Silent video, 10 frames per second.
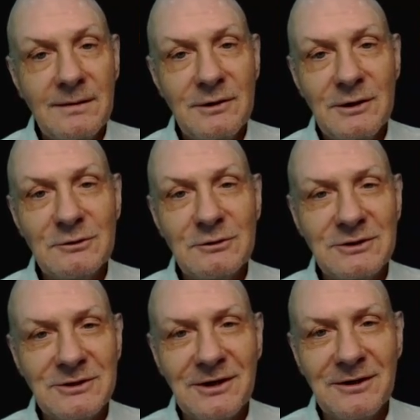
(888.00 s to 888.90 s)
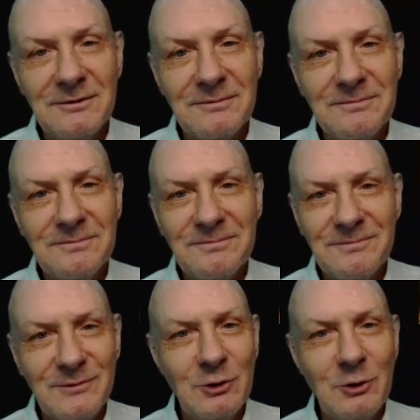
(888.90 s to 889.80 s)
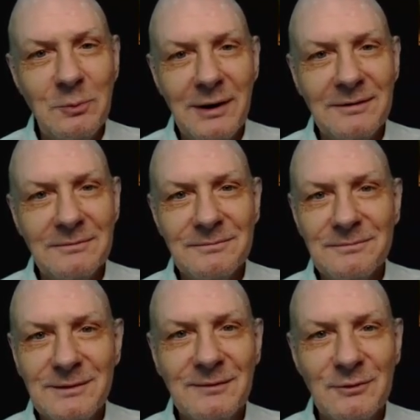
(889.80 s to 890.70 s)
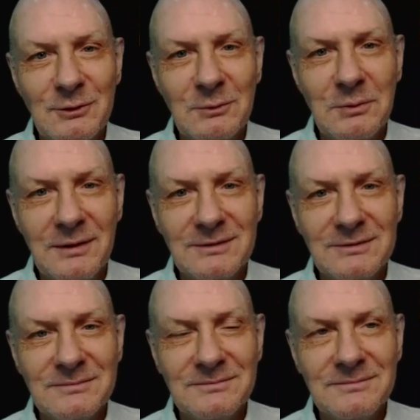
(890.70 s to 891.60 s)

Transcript: Needless to say, the debate never took place.